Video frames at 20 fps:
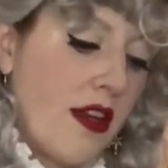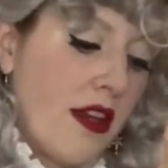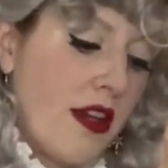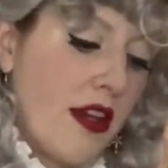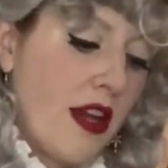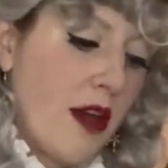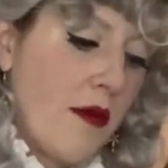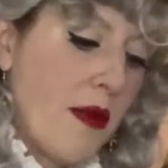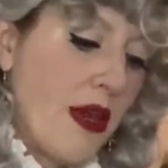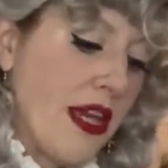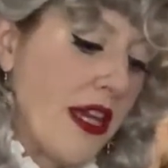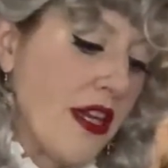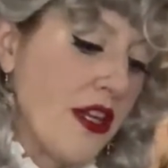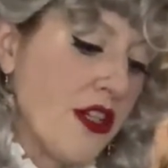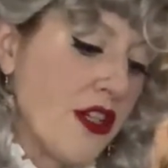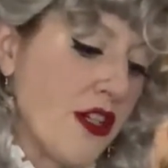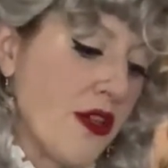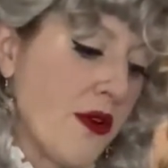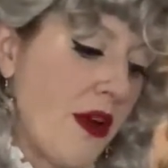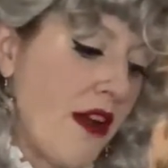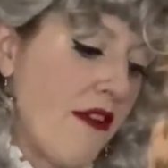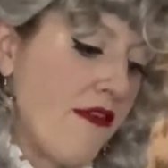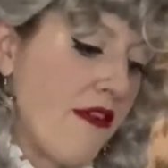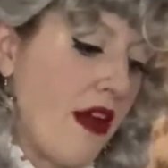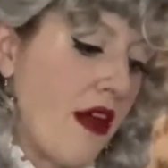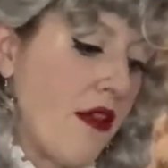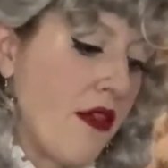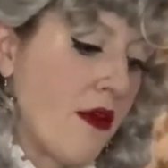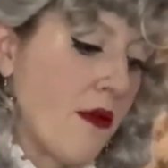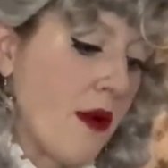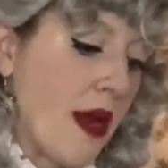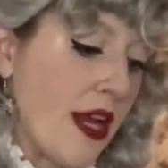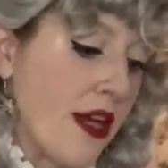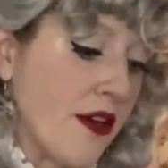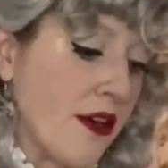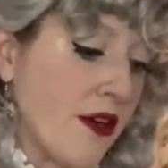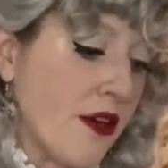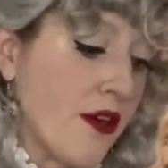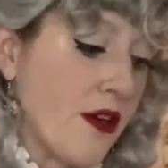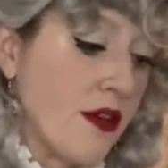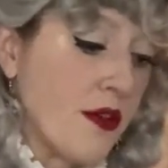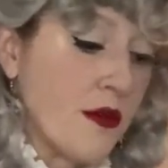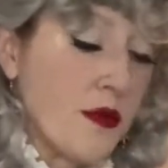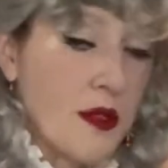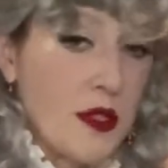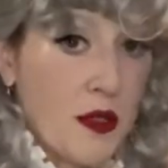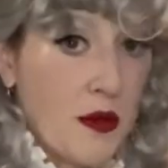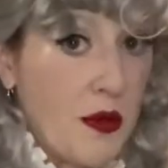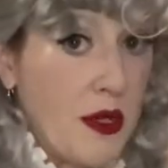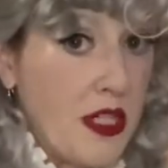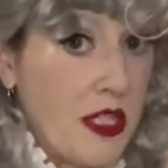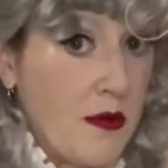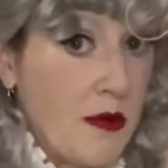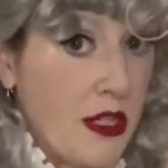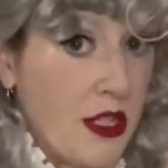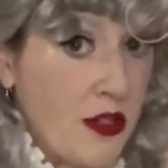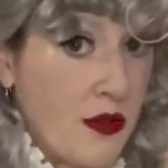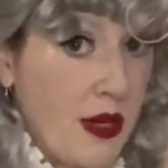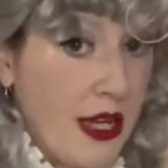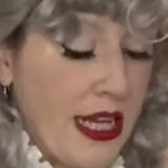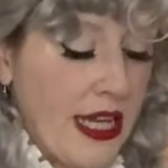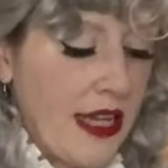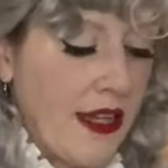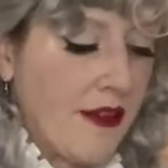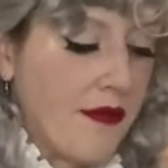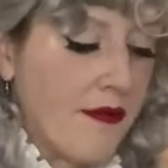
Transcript: Now, making sure I found the right herd was going to be tricky,